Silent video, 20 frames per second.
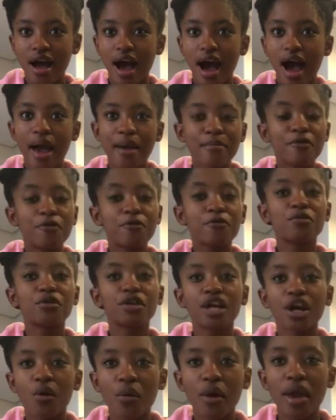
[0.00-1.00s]
I'm
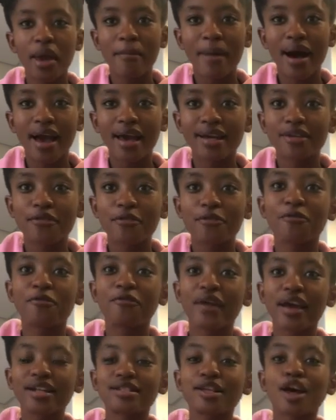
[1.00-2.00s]
fully aware that it
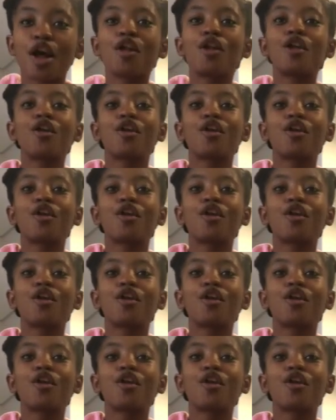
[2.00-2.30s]
affects a